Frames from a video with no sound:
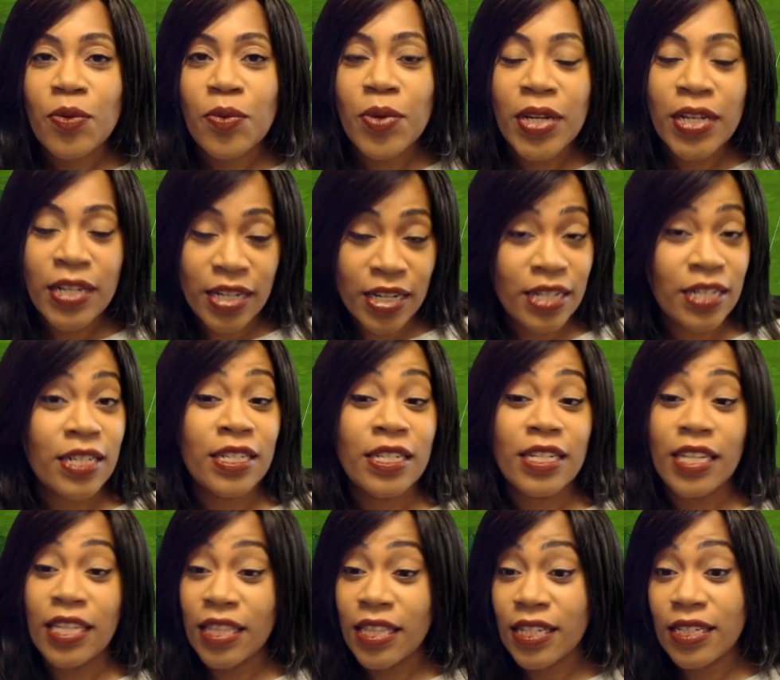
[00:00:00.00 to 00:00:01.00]
we needed
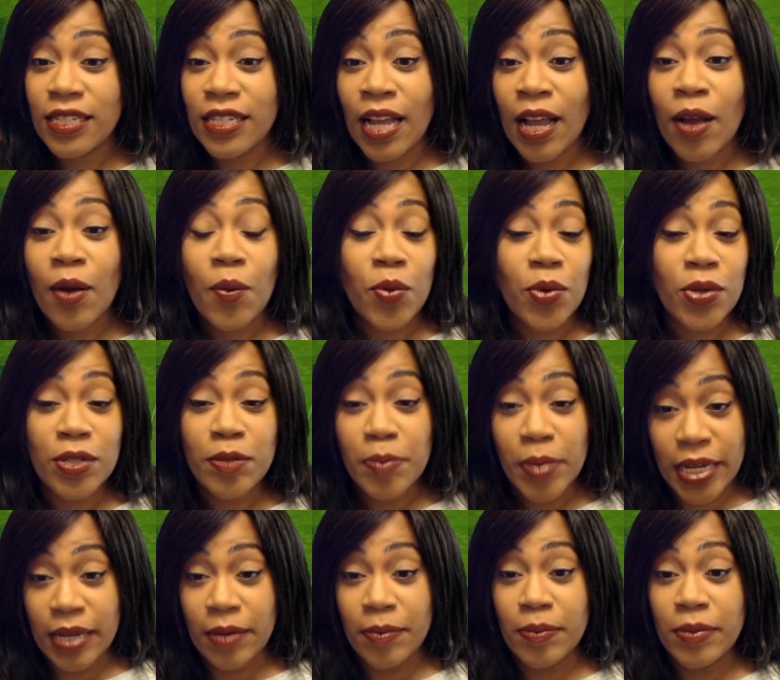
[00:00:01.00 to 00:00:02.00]
in the set was
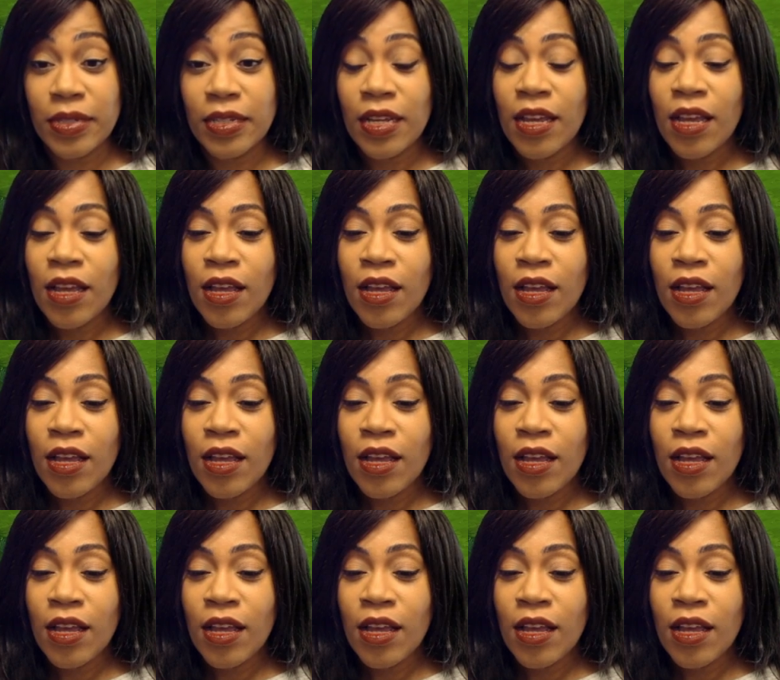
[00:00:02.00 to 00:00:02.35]
beams.